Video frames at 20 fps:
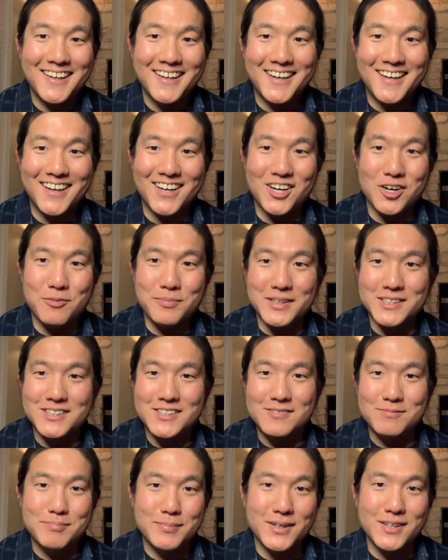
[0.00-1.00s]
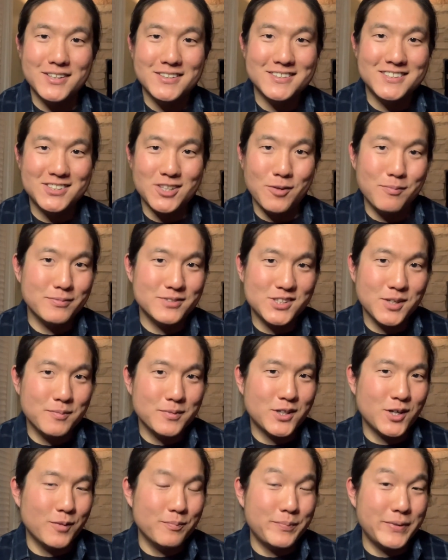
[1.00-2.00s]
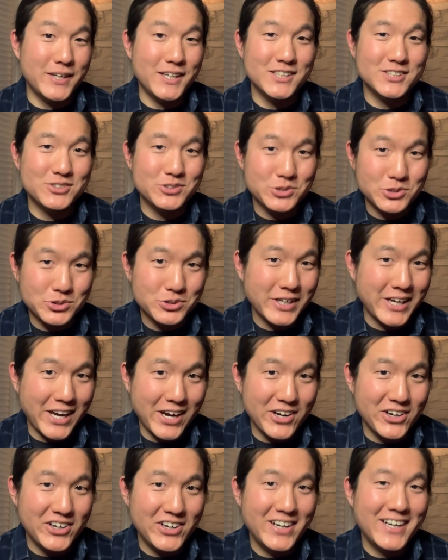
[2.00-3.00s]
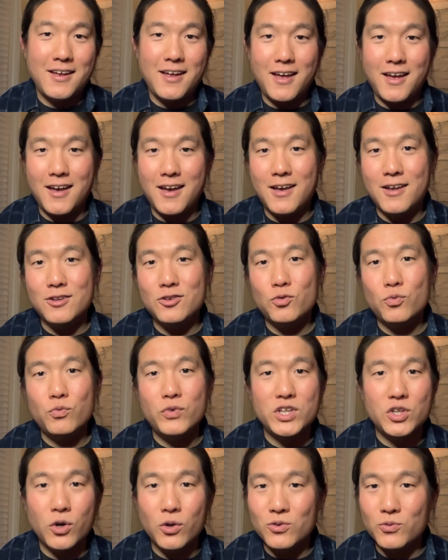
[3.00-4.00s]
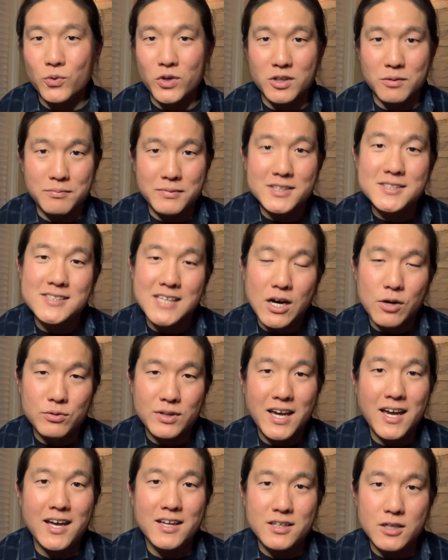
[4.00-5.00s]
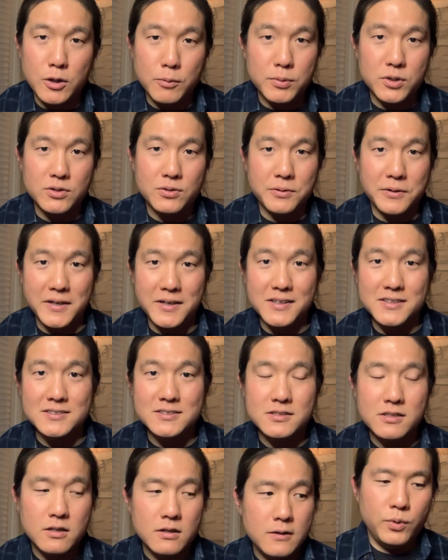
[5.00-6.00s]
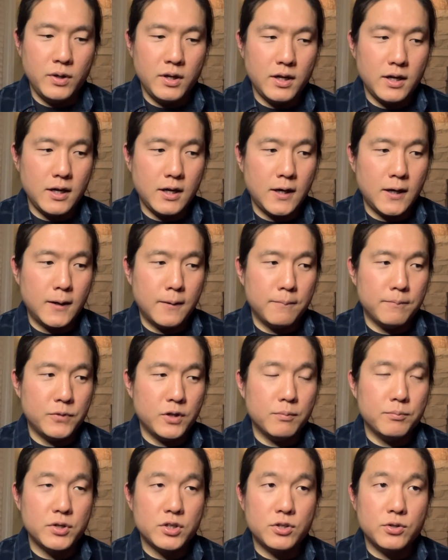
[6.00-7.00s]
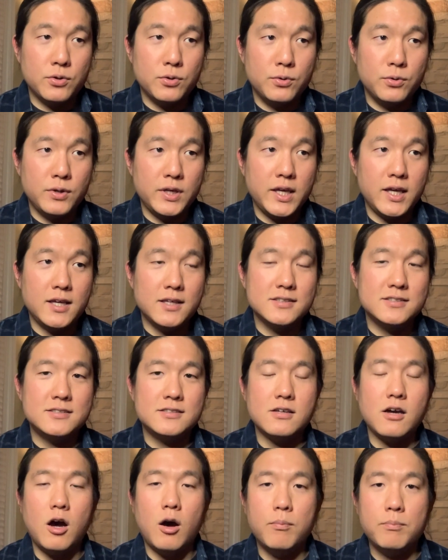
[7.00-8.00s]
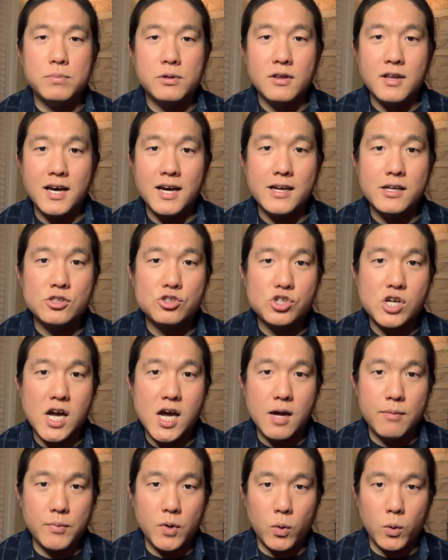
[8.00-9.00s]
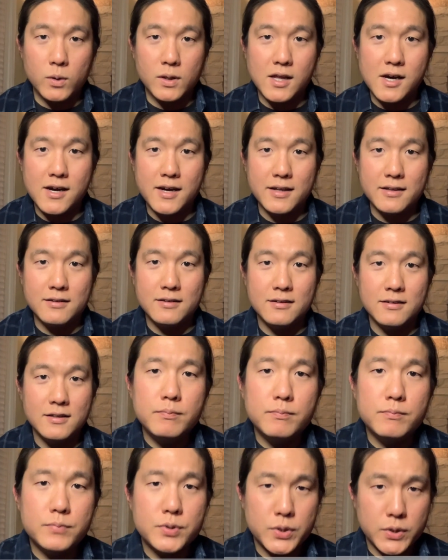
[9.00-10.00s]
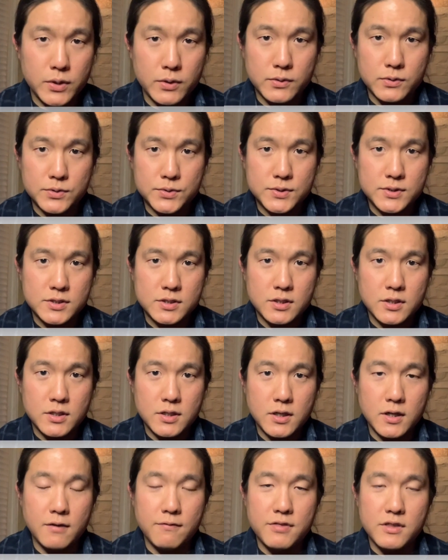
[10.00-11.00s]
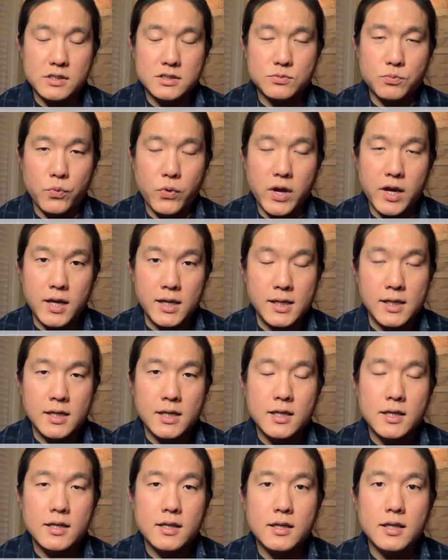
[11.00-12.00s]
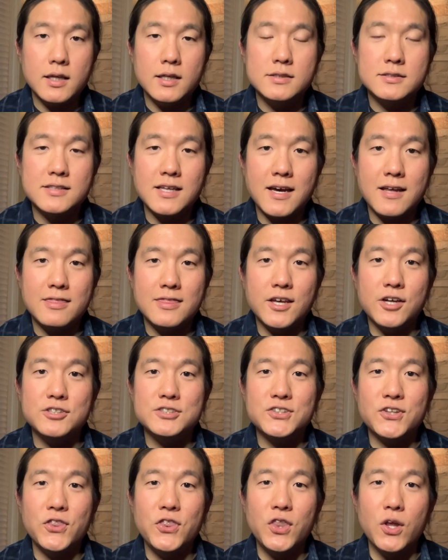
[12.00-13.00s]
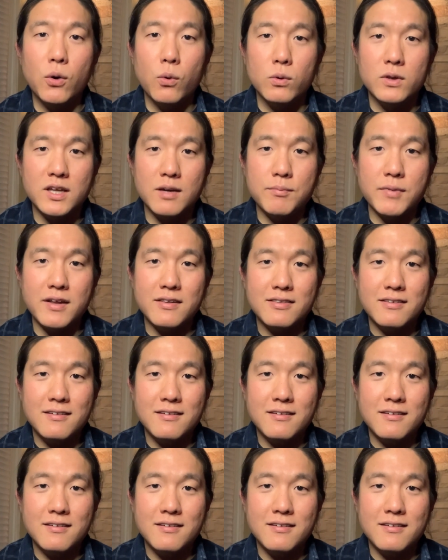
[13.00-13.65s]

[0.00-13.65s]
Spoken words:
but some companies do care, and we don't want to miss out any opportunities. Number 2 is applying job online. Pros of this way is that there's no limit.